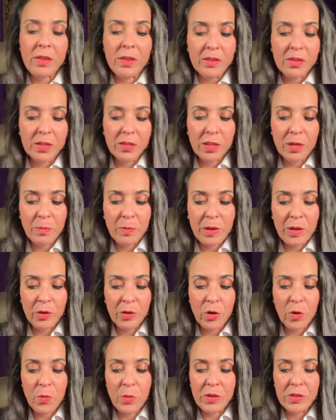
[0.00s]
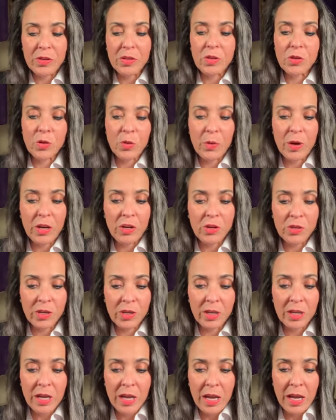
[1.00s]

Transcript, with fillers: This is going to be a no-win situation,